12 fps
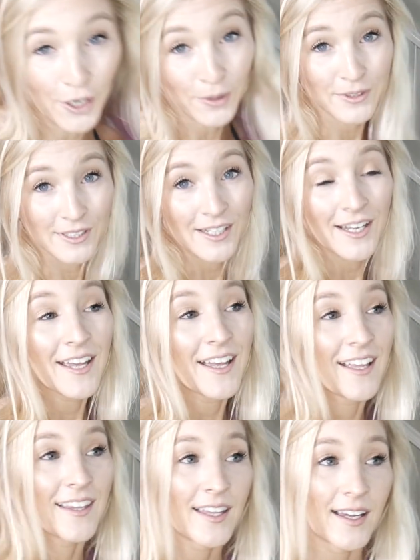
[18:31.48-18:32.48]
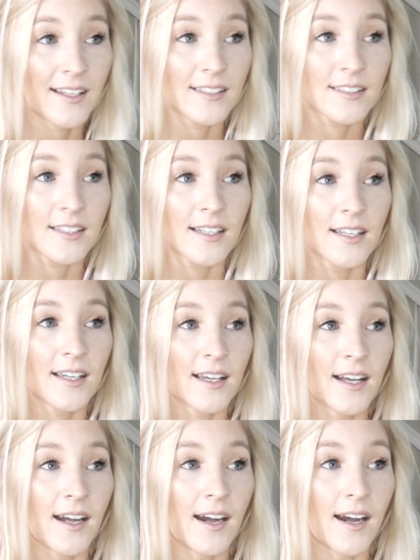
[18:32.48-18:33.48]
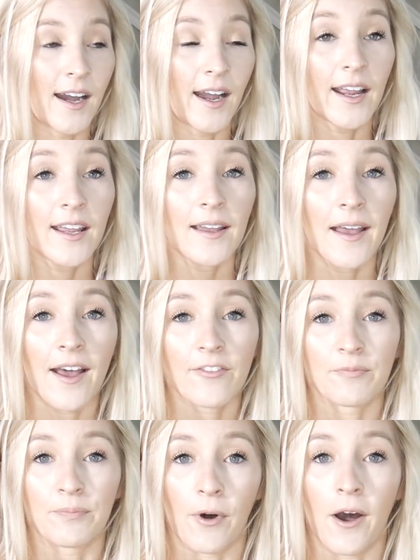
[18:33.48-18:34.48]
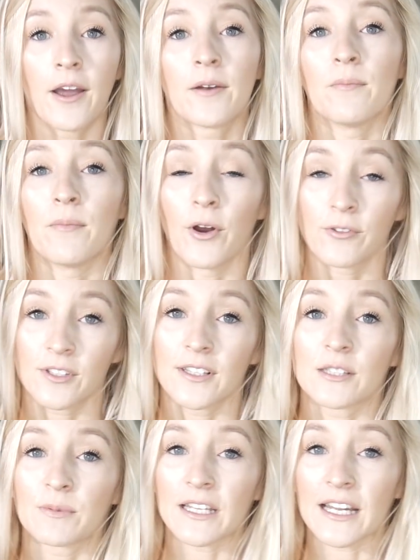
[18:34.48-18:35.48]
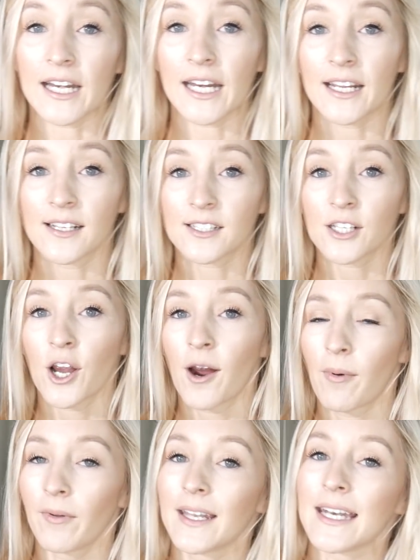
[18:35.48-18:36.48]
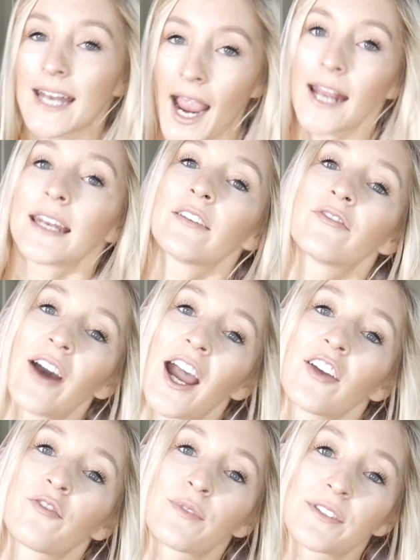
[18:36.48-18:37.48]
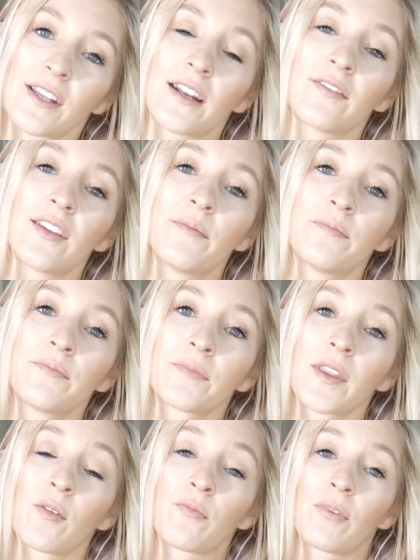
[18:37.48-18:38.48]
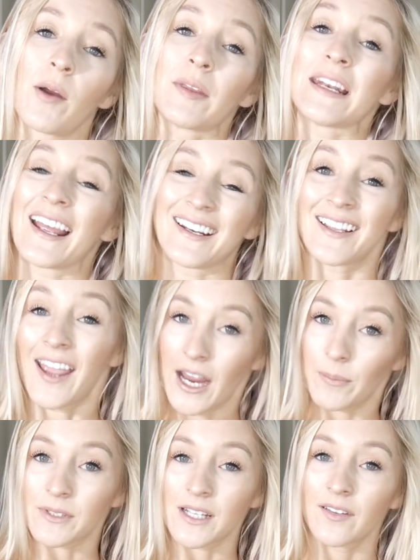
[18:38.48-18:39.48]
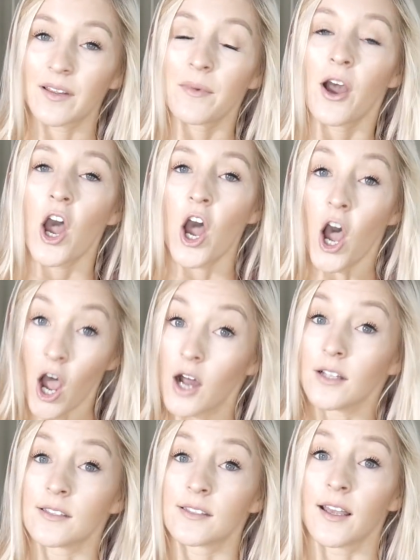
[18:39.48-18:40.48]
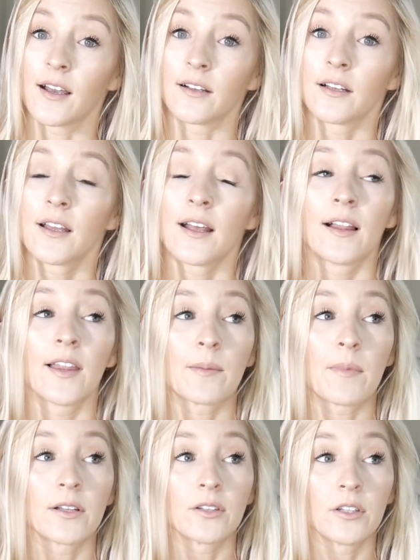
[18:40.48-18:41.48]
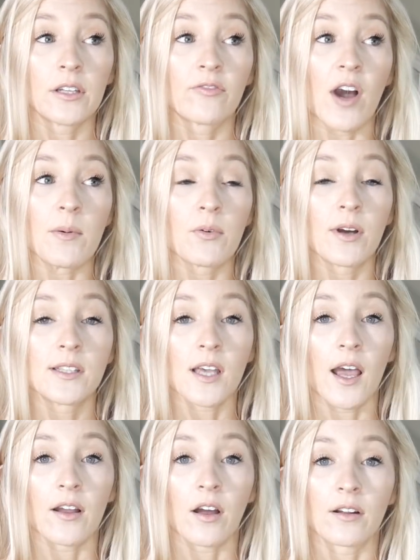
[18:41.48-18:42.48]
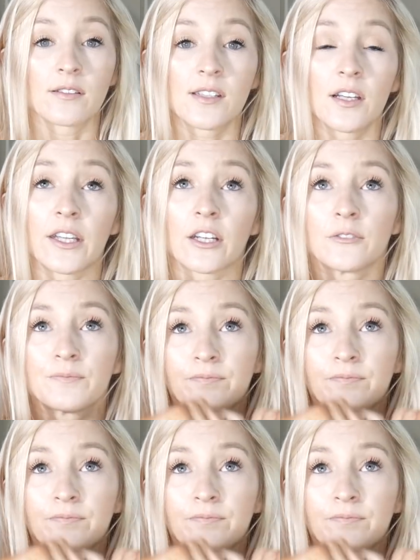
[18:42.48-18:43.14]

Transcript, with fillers: note that I have bought most of these bikinis, probably ninety-five percent of them, probably ninety-eight percent of them on sale. Like my Luli Fama ones, I got on sale like